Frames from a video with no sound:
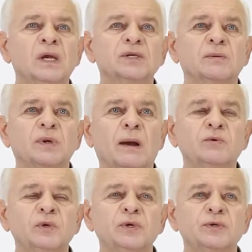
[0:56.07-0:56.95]

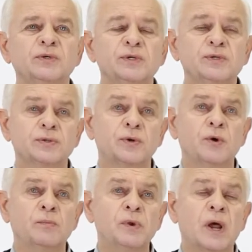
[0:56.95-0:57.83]
Sometimes we use the
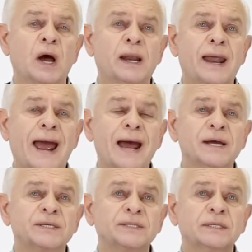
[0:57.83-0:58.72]
term not
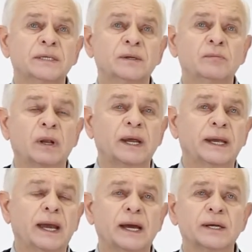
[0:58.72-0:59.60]
as
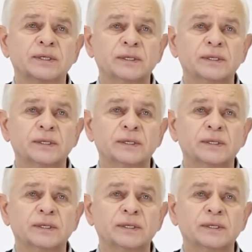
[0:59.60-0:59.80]
blank as.